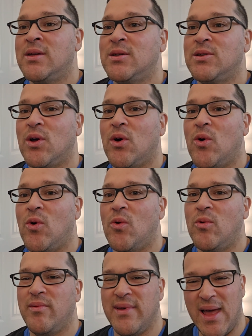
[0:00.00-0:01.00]

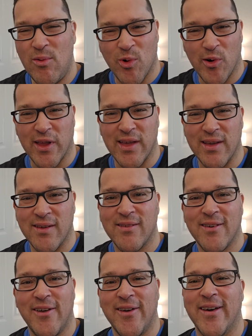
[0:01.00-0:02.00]
So networking,
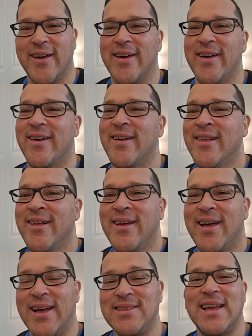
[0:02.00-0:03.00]

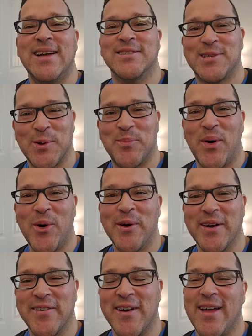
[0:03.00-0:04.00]
that sounds so
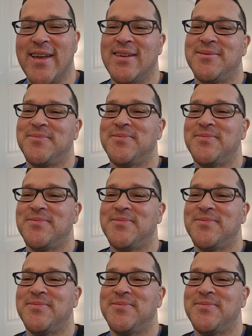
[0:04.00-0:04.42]
boring, right?